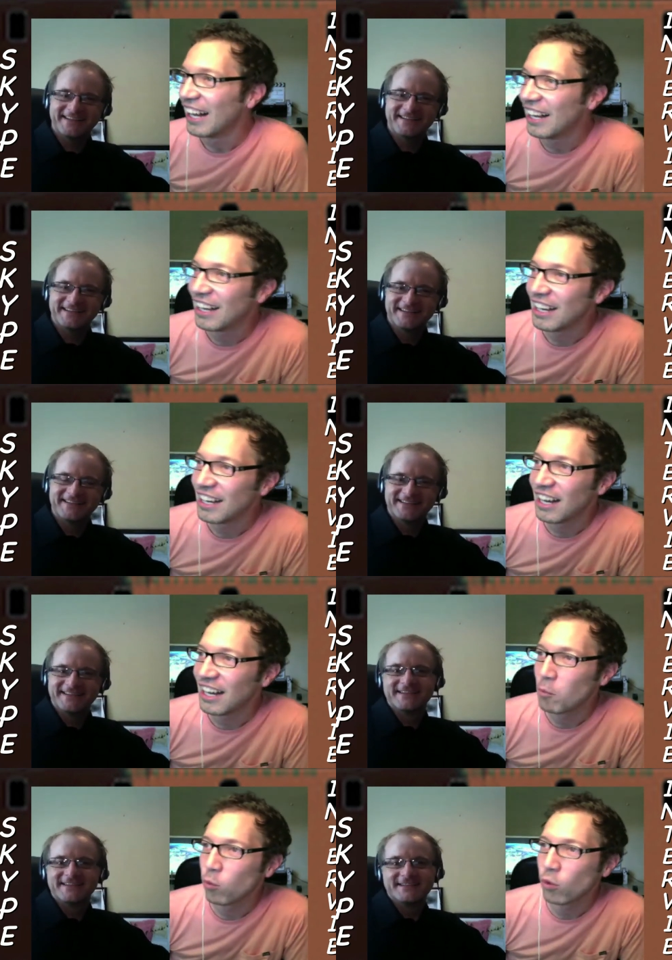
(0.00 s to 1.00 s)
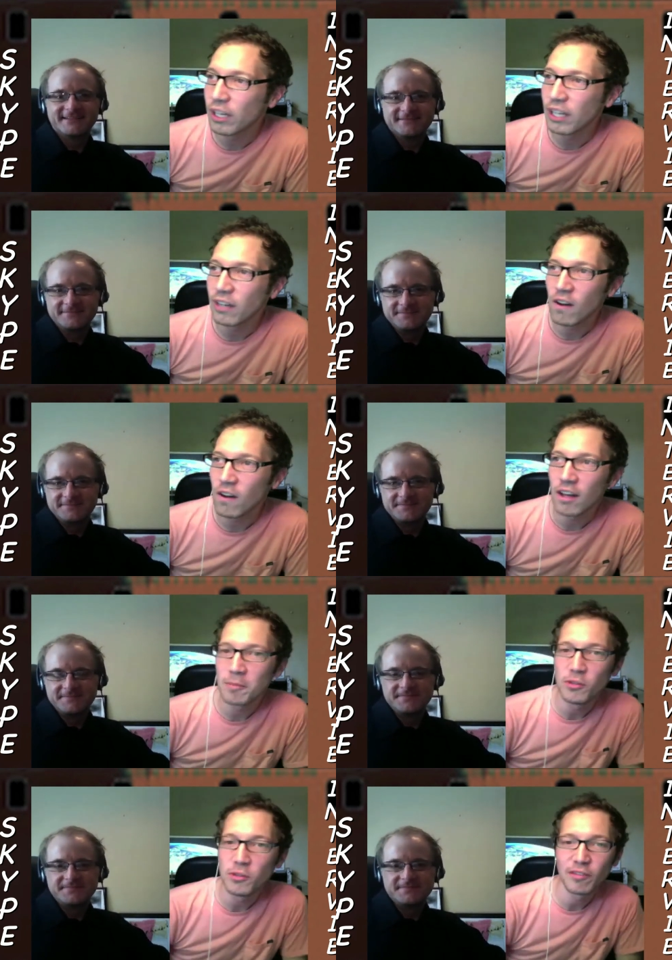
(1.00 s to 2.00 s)
Speaker 1: uh, I'm working on a
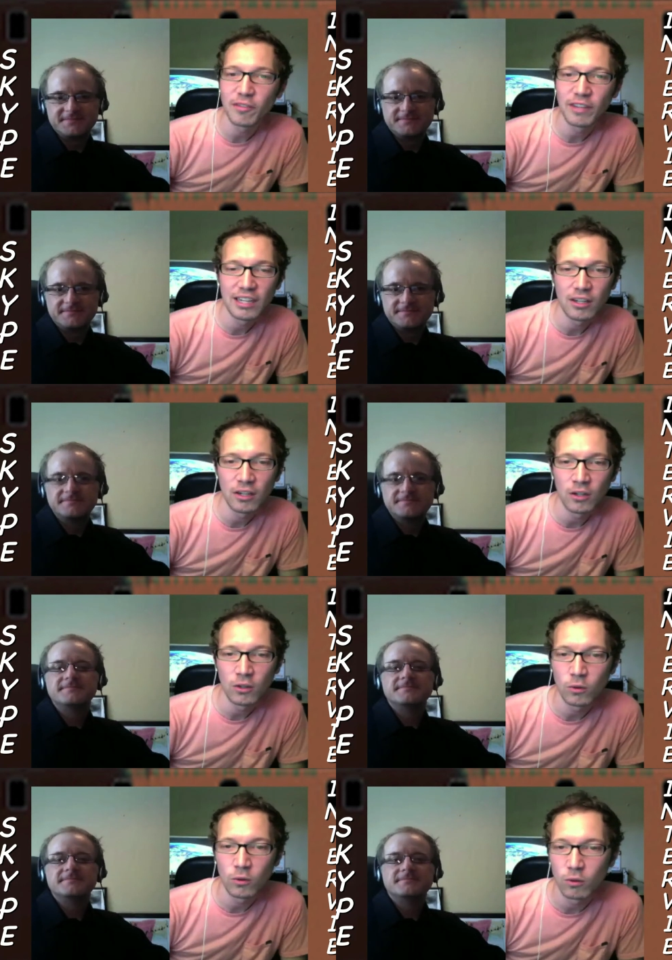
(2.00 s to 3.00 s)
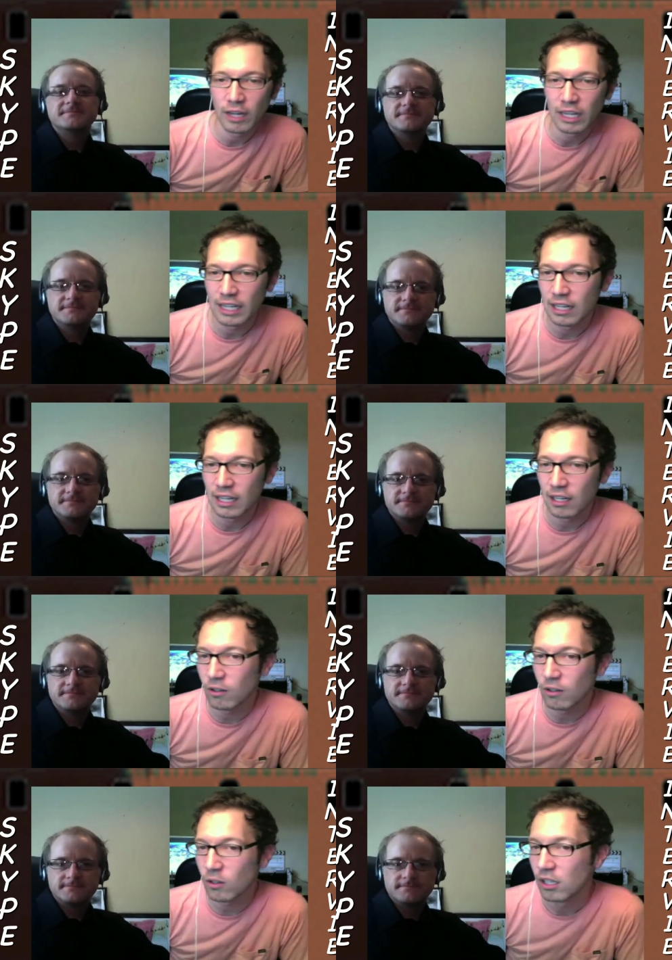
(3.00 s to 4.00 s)
music video right
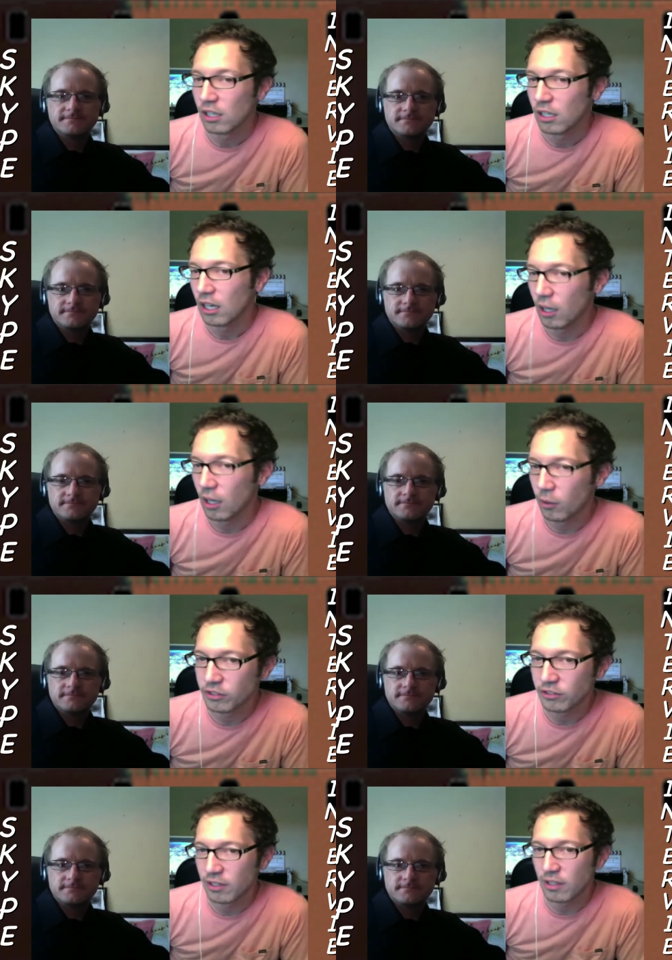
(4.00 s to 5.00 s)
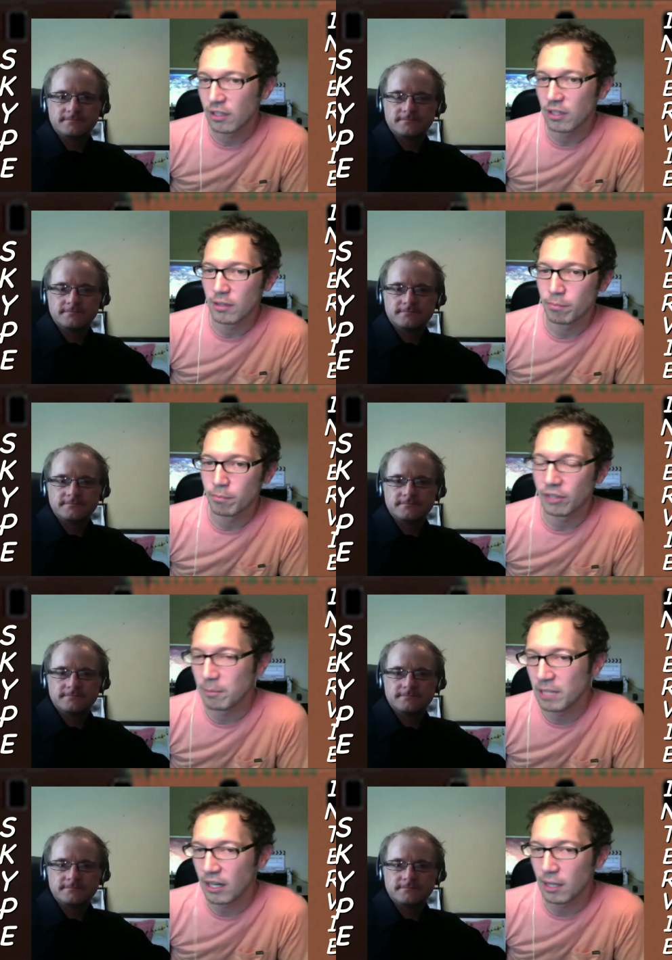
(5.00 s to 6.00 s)
now. Uh, we're just in the
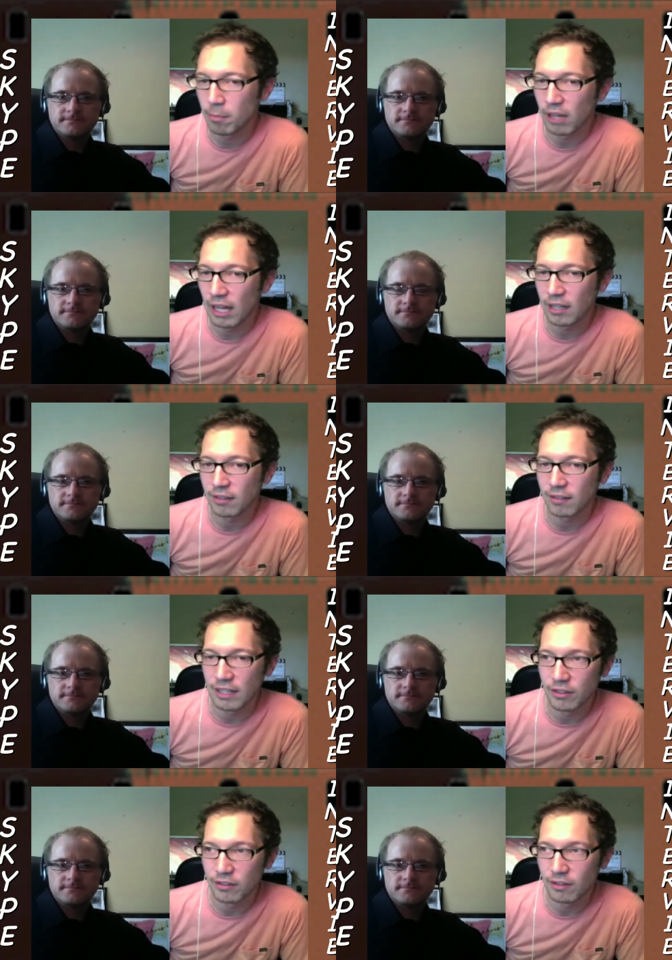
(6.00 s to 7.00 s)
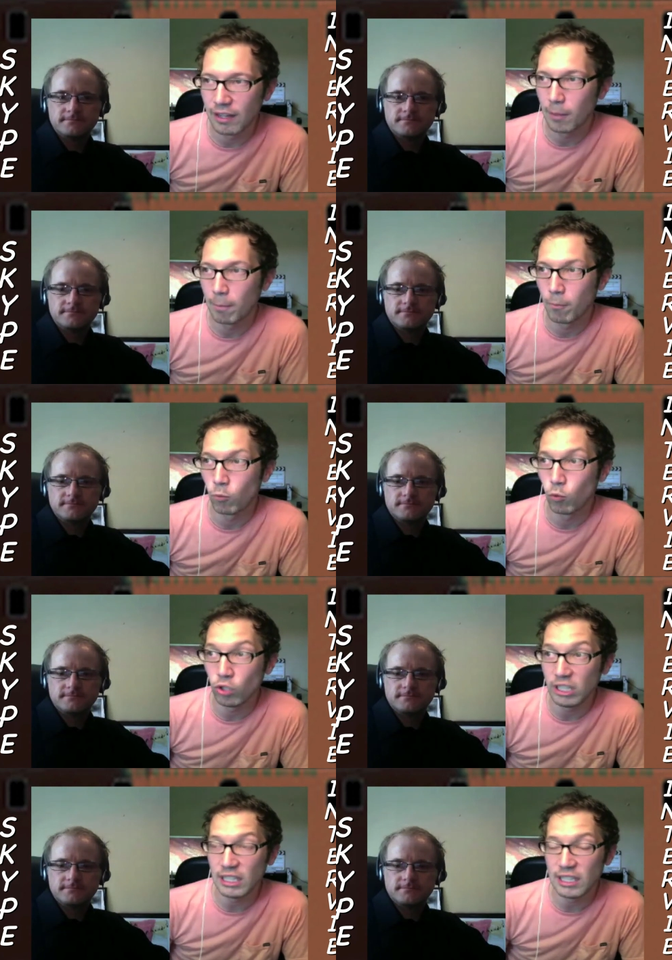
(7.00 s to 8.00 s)
preliminary planning stages, and I'm
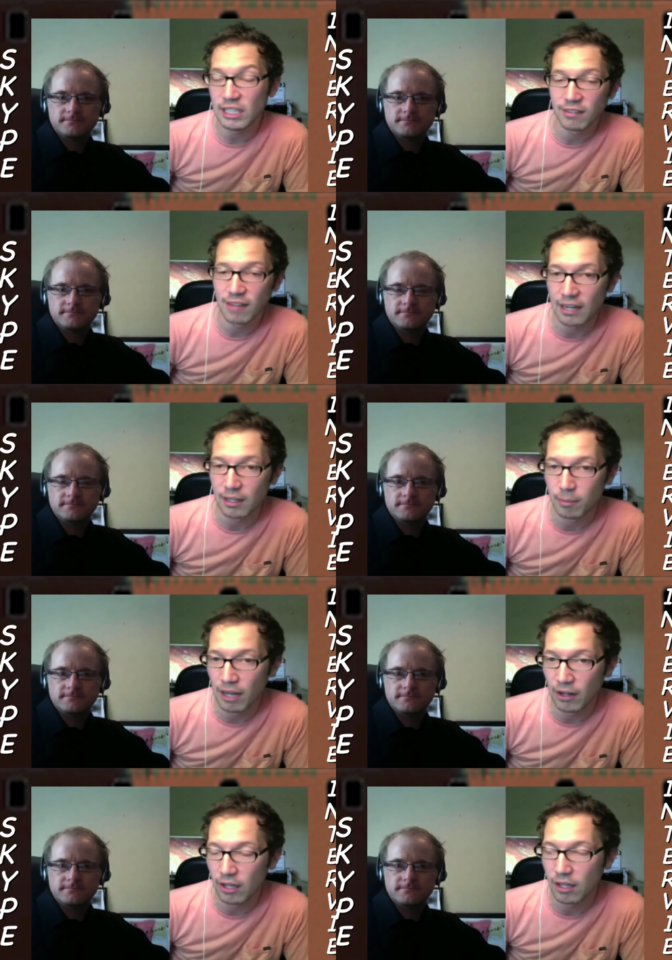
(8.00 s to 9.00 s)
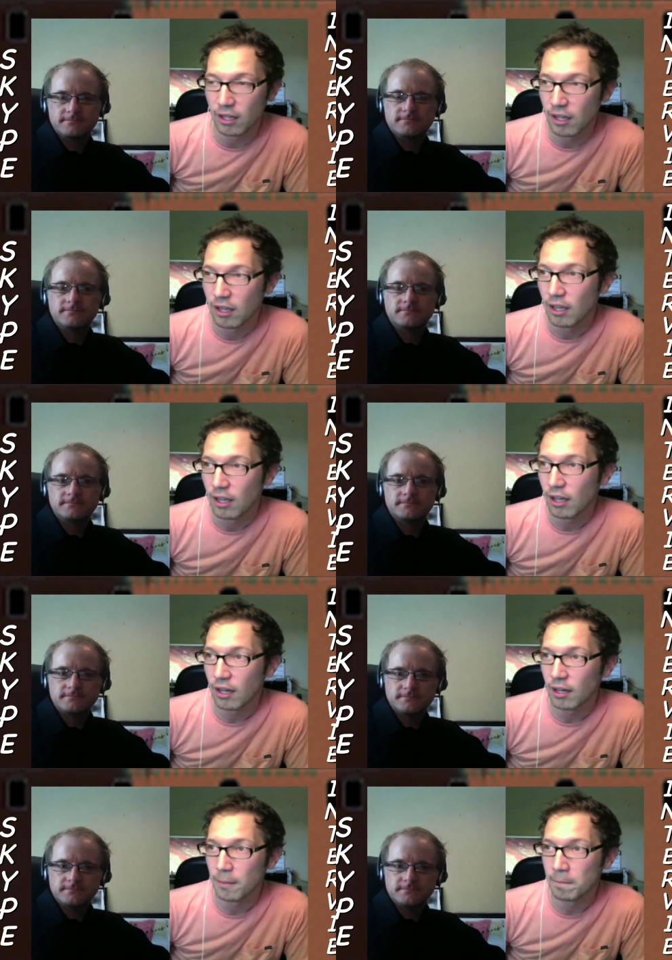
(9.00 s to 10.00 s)
really excited about it.
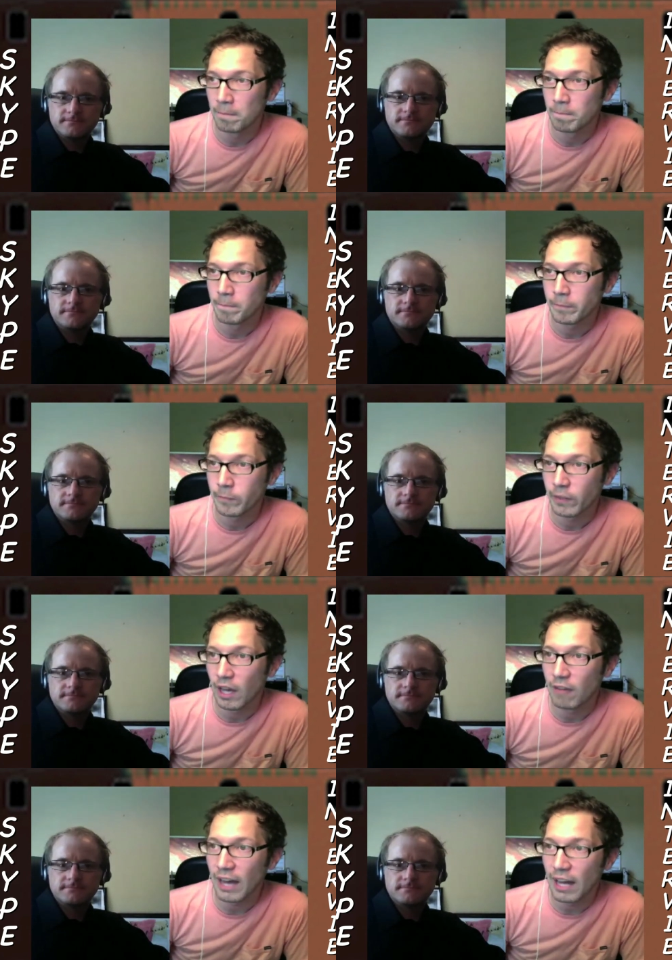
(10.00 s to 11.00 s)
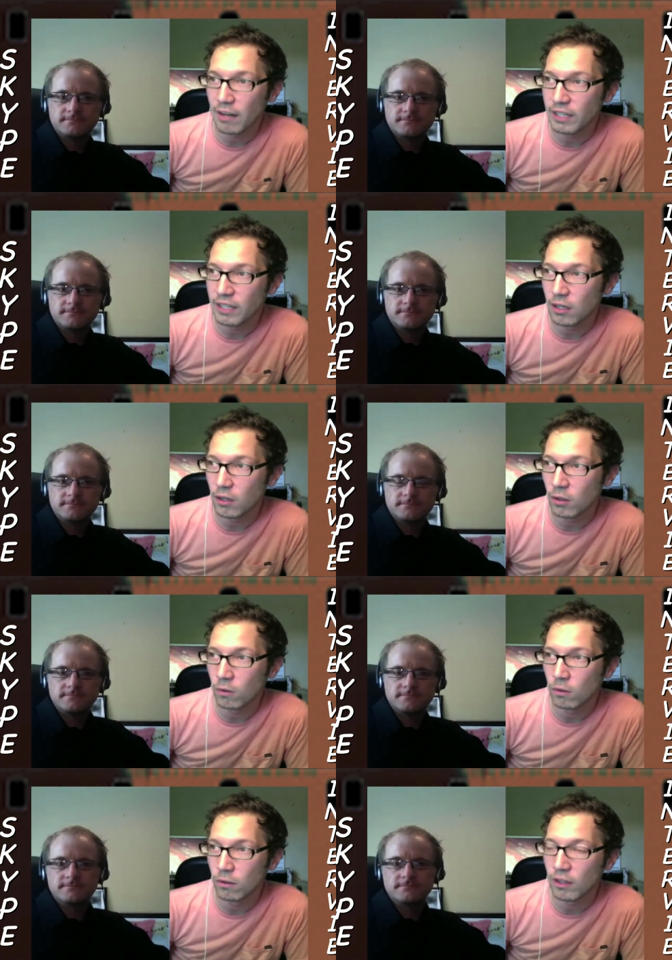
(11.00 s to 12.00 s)
Um, I've had a
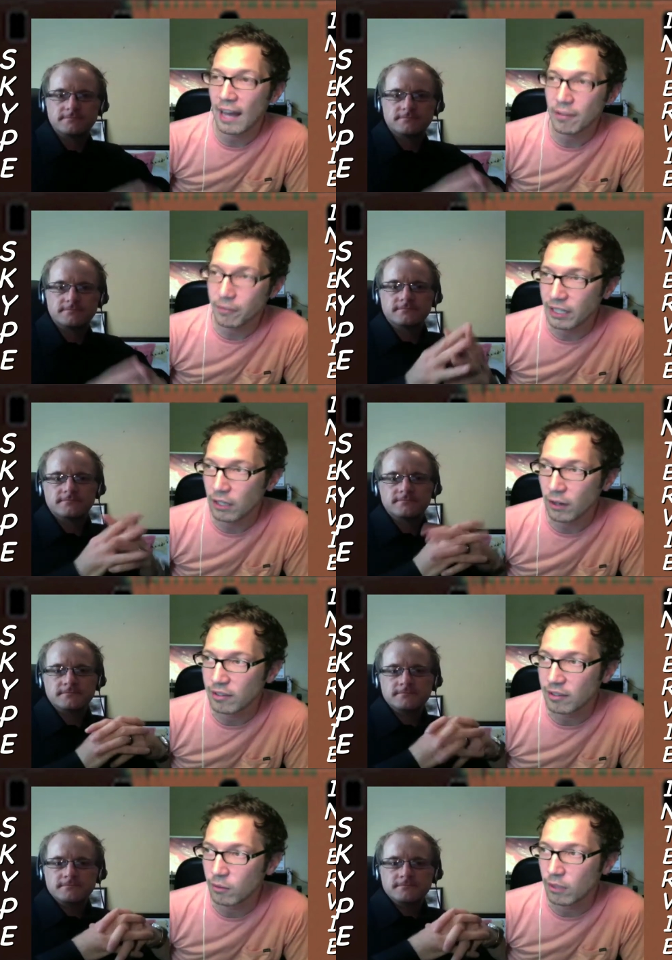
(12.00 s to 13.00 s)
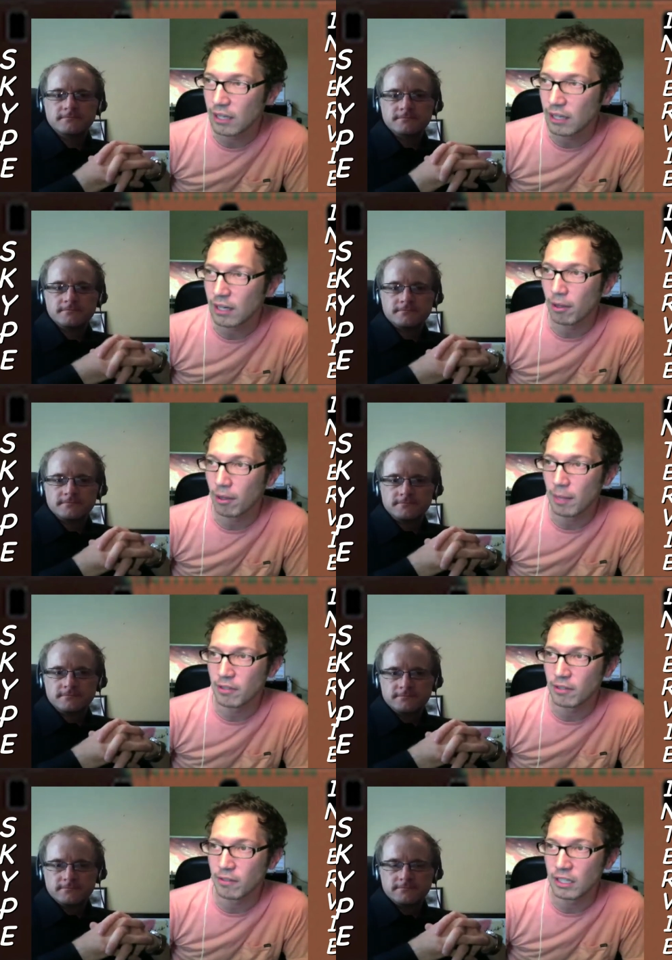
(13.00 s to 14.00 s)
video. The last video I did ended up on
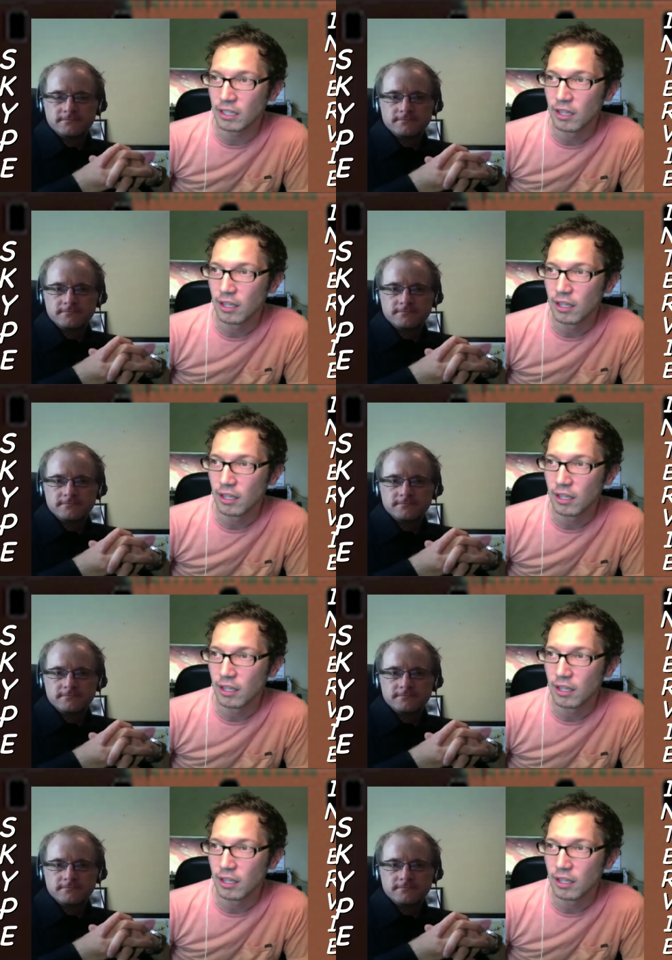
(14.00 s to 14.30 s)
MTV.